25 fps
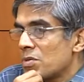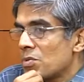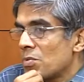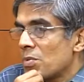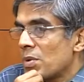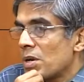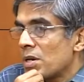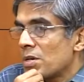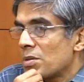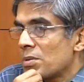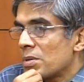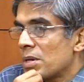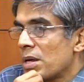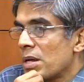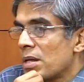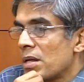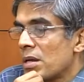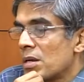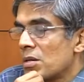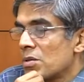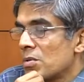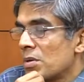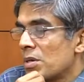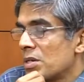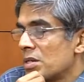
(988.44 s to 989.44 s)
to work
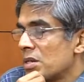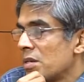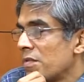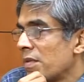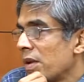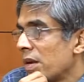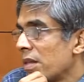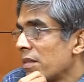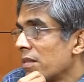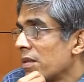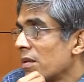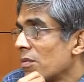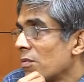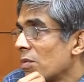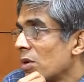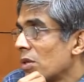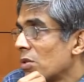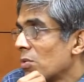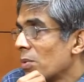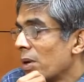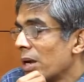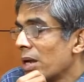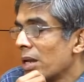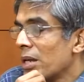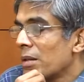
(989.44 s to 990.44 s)
together to achieve anything
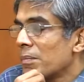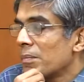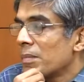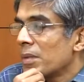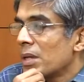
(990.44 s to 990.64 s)
worthwhile.